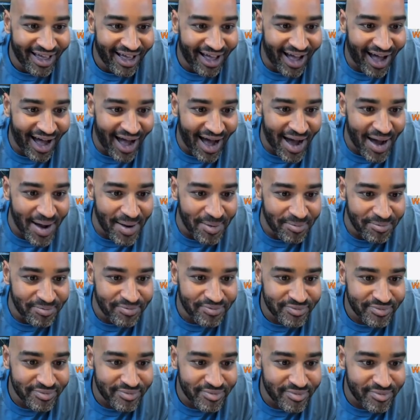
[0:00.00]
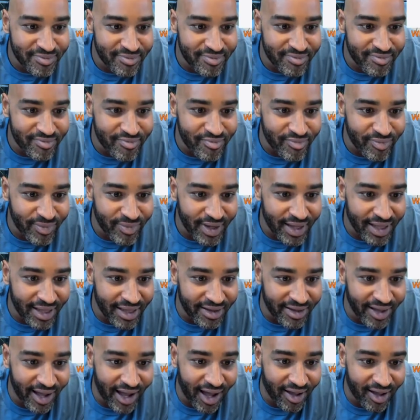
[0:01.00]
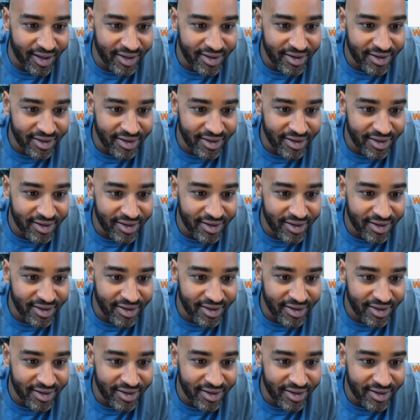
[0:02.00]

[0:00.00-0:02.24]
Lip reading: Yeah.